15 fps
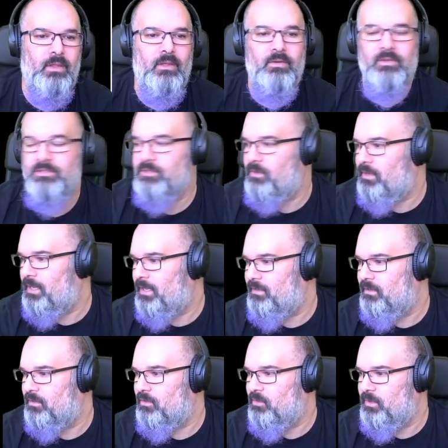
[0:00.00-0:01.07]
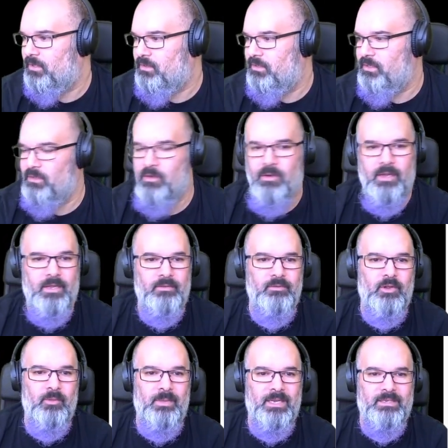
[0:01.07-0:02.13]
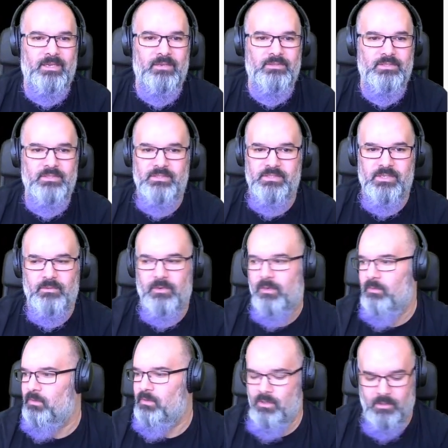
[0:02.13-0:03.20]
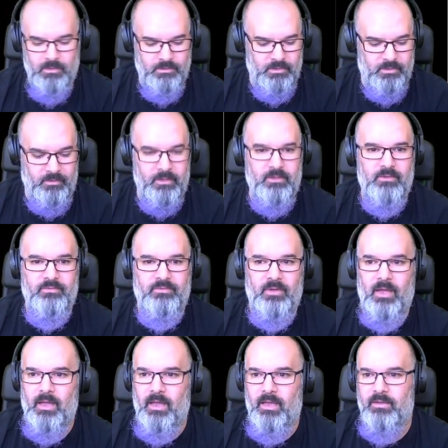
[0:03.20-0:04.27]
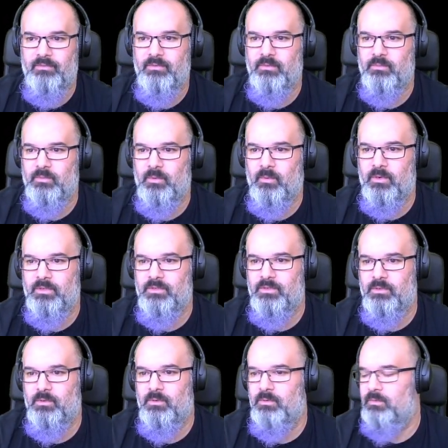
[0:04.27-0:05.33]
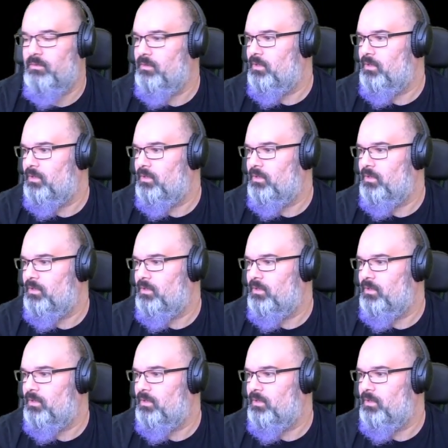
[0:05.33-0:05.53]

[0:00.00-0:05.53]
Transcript: let's go ahead and quickly go back down to 0. So if I do 5, we want to do